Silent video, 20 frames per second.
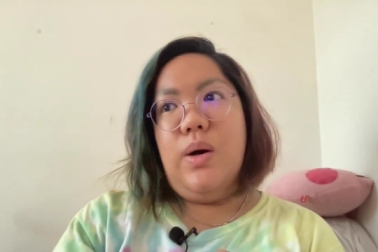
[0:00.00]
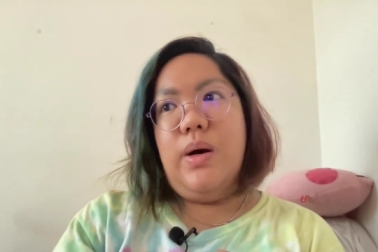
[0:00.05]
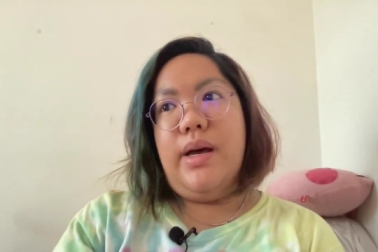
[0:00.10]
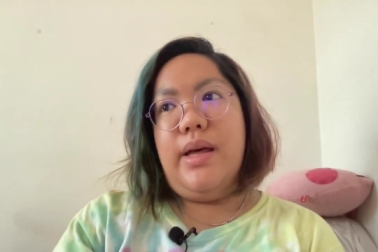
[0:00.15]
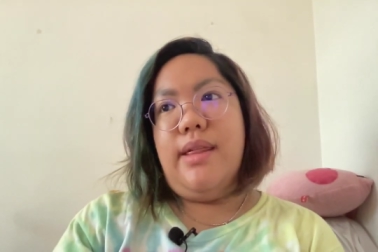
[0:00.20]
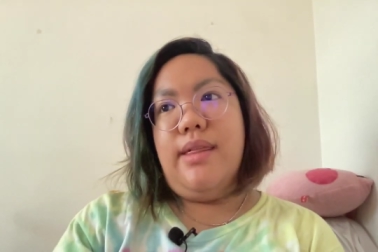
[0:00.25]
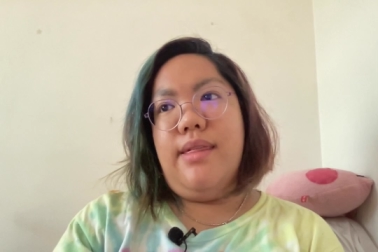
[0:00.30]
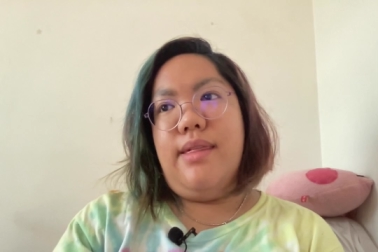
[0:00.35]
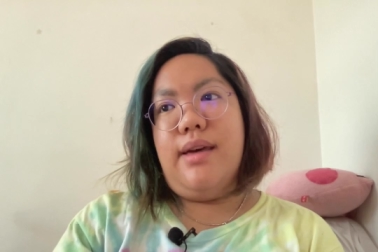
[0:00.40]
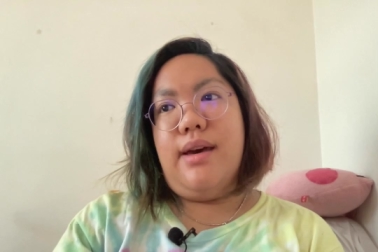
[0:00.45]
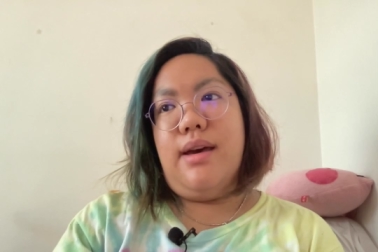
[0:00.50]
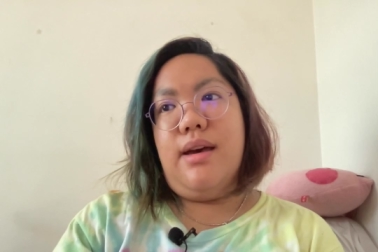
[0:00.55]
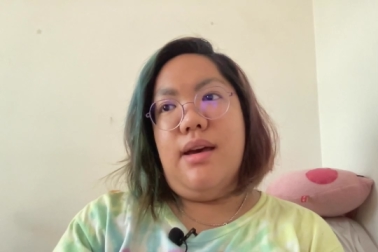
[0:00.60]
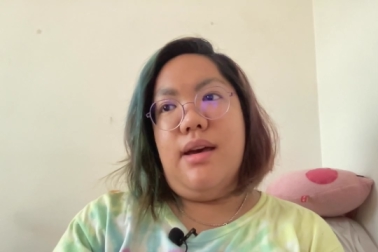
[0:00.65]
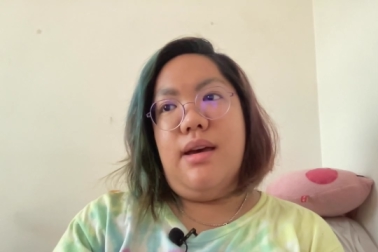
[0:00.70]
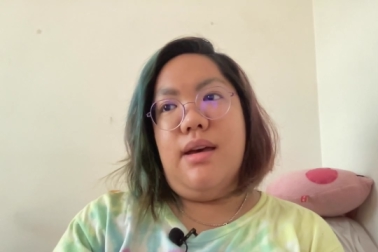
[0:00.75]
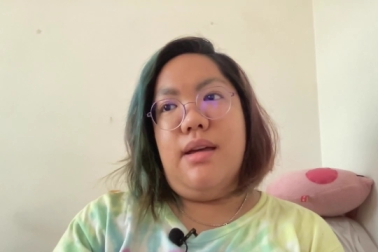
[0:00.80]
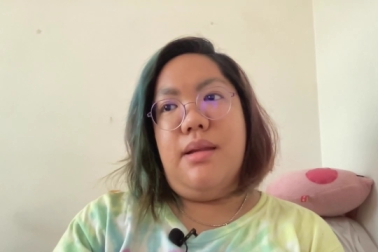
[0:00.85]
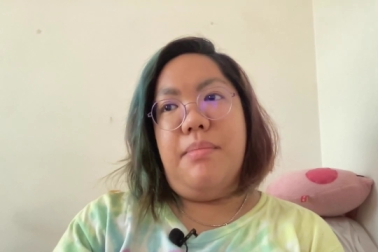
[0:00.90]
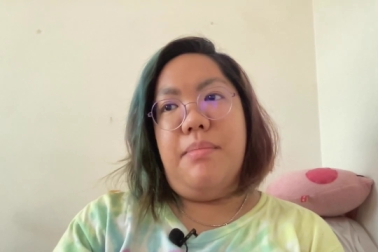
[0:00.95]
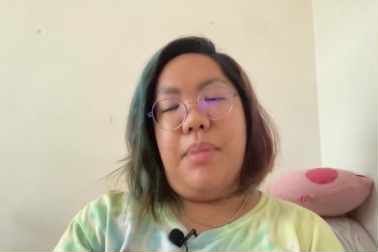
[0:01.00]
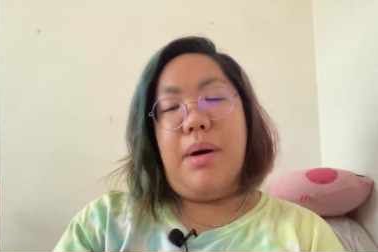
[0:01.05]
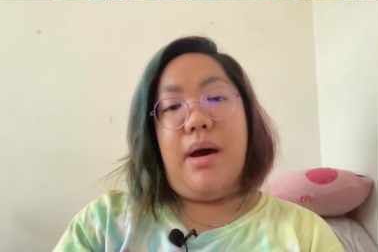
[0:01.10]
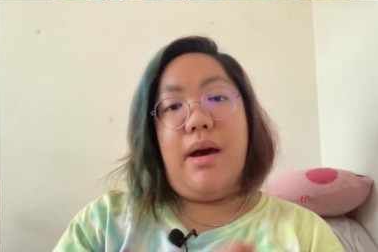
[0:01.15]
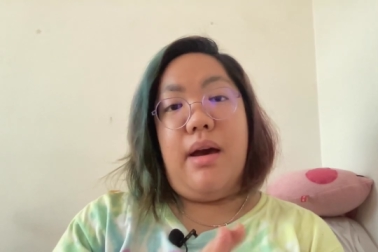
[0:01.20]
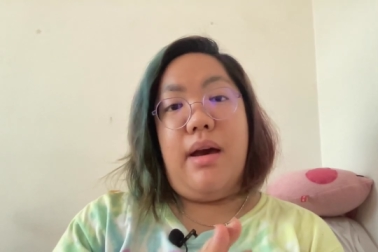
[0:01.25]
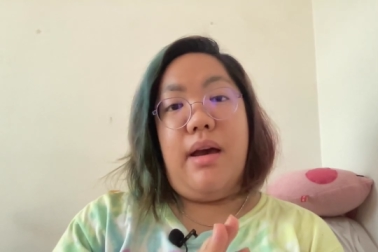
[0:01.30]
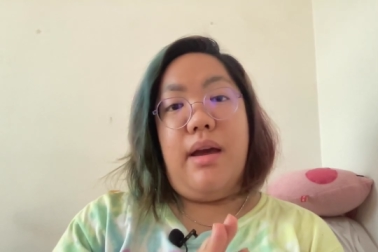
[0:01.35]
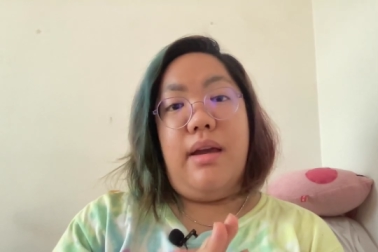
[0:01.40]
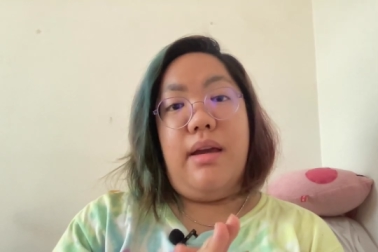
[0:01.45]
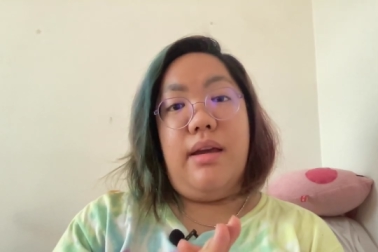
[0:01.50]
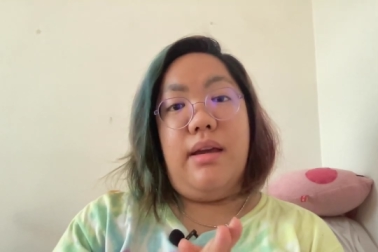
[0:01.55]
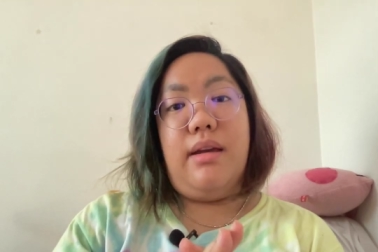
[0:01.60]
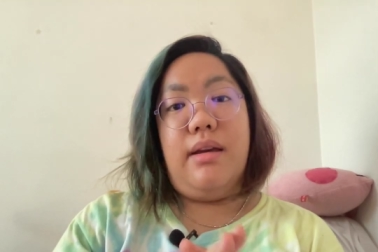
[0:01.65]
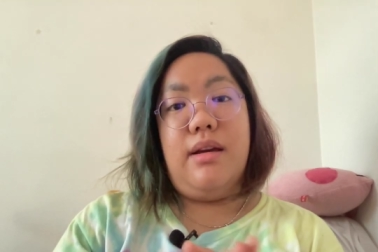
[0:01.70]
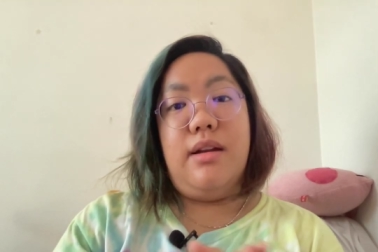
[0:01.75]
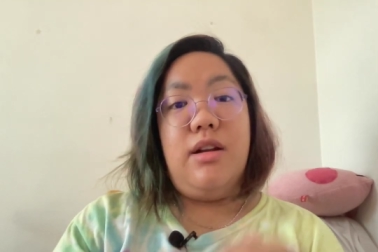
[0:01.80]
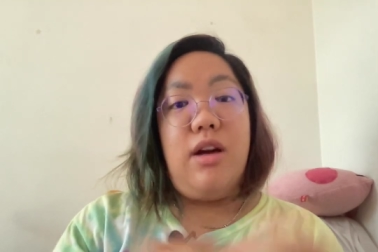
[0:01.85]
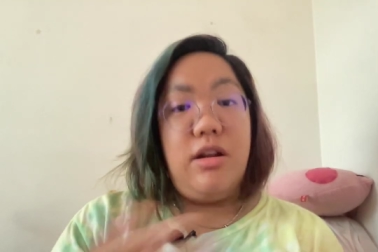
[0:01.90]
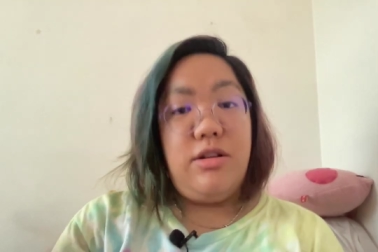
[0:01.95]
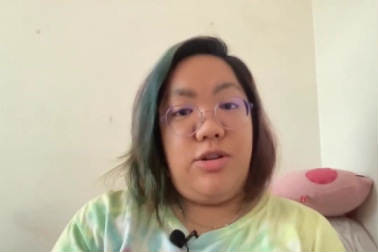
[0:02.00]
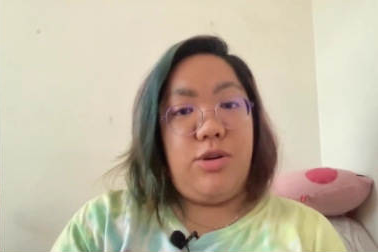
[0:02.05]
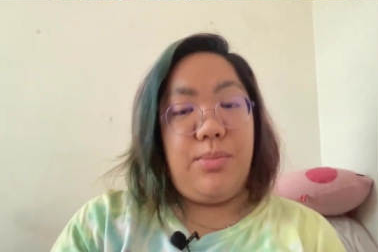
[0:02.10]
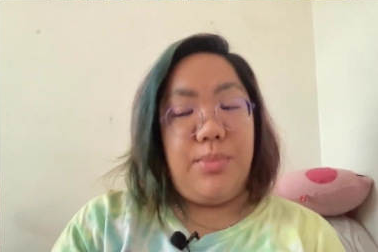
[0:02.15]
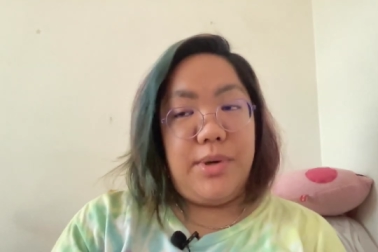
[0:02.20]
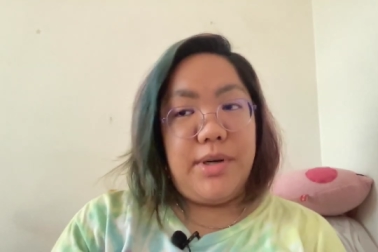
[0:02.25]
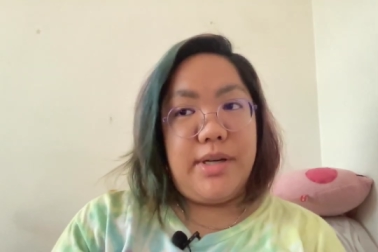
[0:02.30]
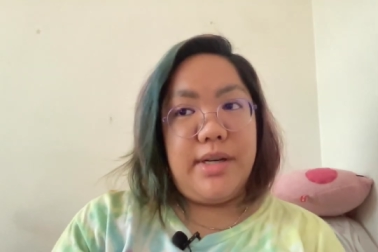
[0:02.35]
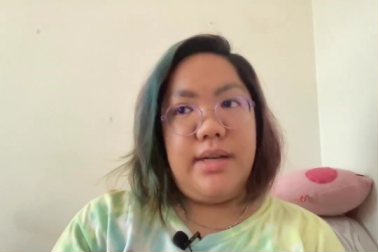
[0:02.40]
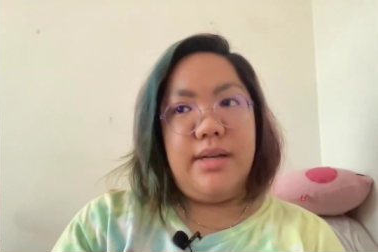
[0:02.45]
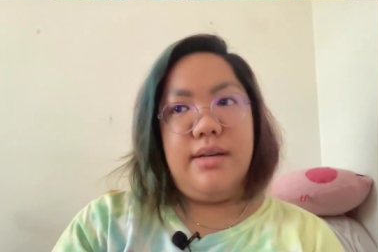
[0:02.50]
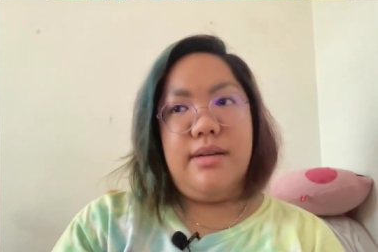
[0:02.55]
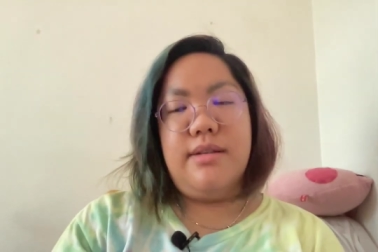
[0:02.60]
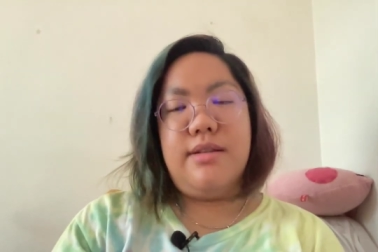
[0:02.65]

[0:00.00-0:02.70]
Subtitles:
And then buy an audiobook.